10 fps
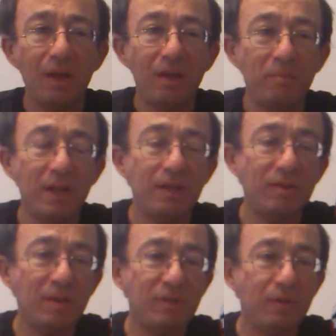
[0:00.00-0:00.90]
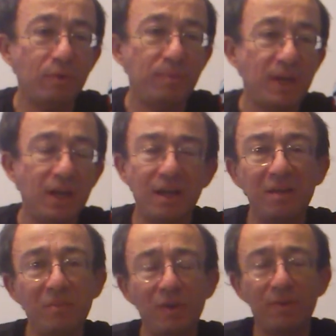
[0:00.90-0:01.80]
many times he would be an
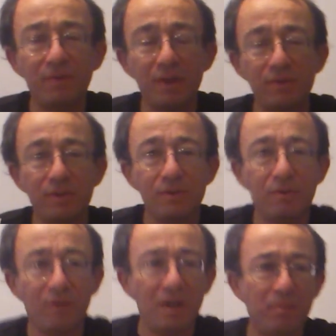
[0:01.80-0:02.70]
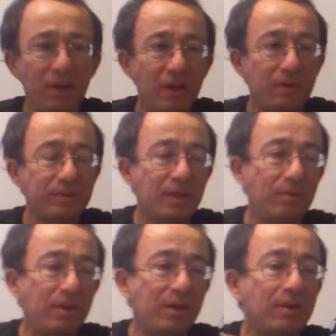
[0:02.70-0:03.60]
enemy of Avengers or anybody else out
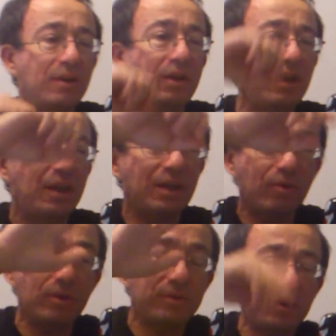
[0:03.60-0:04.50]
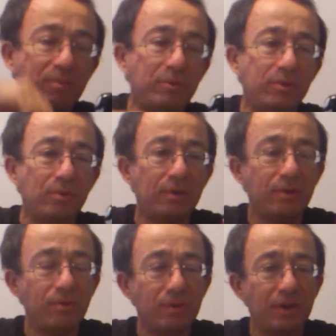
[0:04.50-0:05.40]
there and cause trouble to all the
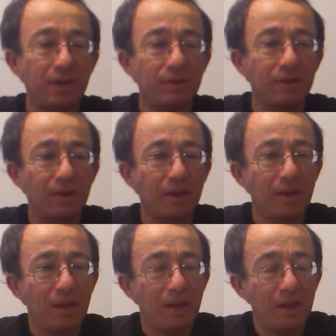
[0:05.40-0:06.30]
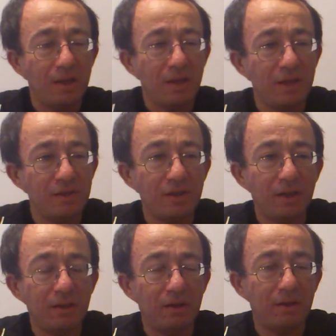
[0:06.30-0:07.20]
good guys. He's
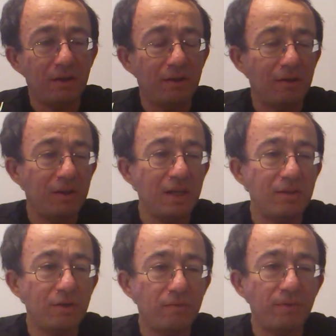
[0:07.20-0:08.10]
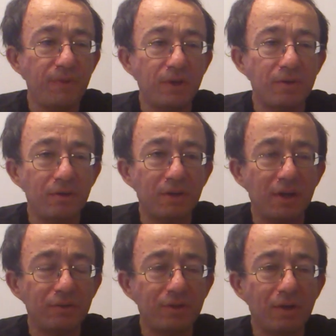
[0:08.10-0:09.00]
a leader of a fictional
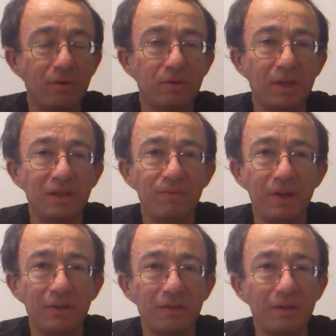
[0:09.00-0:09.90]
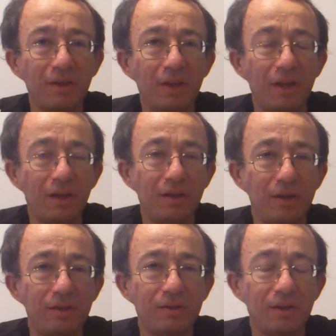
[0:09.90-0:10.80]
country called Latvia, and
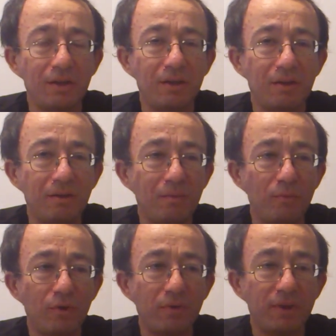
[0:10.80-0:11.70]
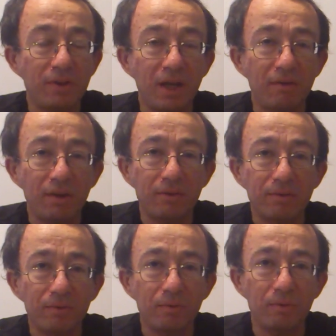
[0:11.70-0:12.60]
he's more of a tyrant
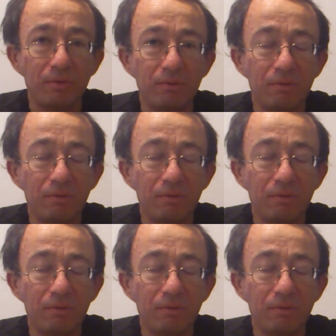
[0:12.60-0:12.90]
who